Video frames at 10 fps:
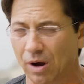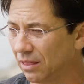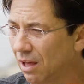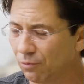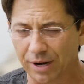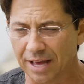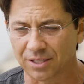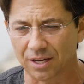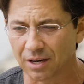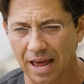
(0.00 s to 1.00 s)
I love what
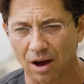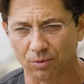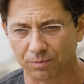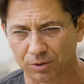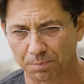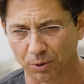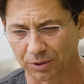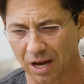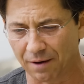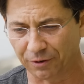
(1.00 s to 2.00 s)
Ed said on how to
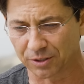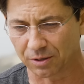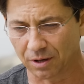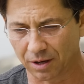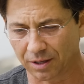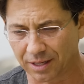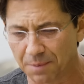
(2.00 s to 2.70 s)
build confidence, uh,